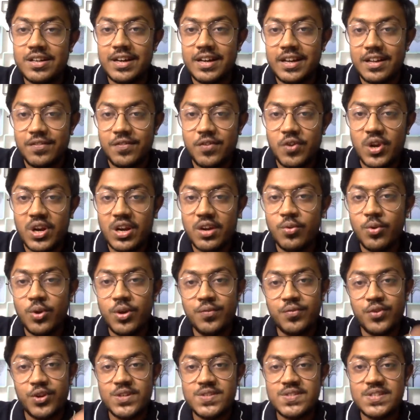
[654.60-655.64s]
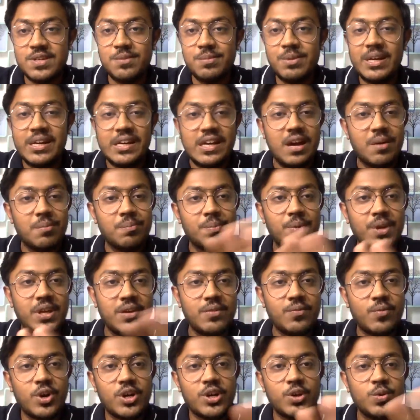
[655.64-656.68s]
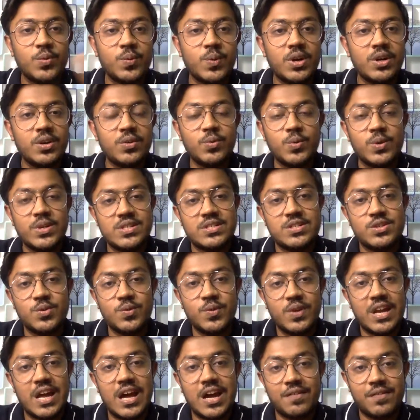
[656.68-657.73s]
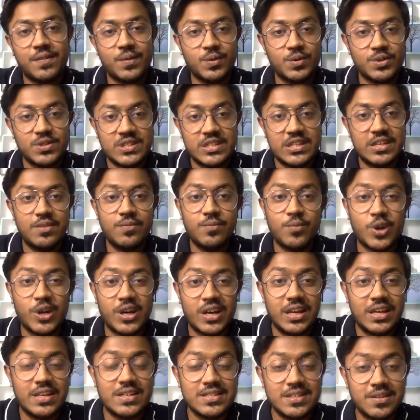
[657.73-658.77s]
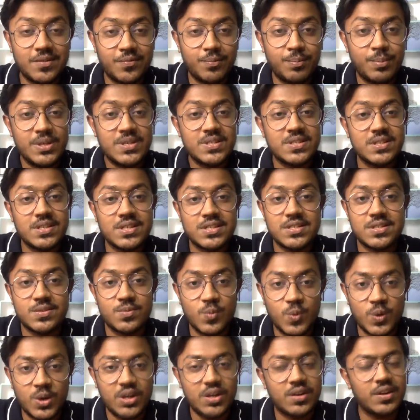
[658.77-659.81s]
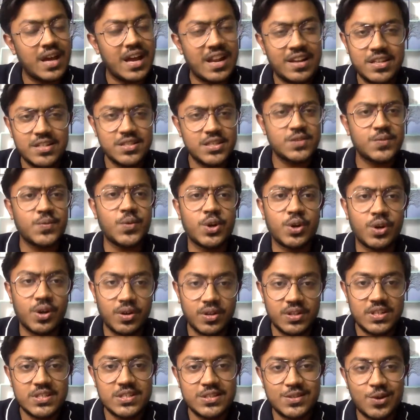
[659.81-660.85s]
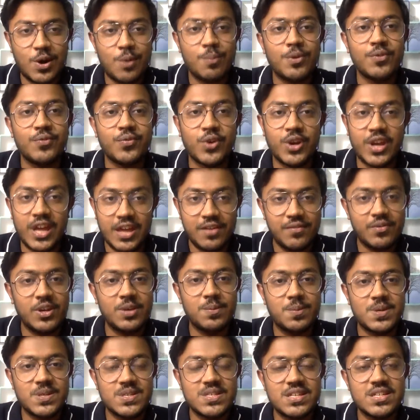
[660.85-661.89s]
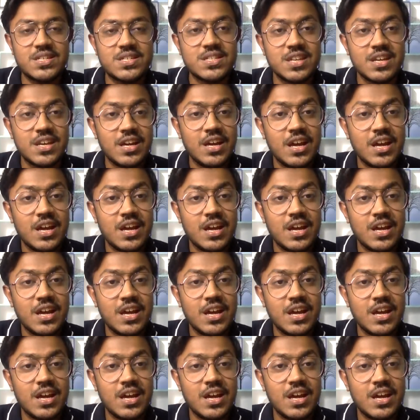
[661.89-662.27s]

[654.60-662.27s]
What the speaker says: If you are going for a cement company, what you will do is you will have to see what is the business work, and this is common for every business.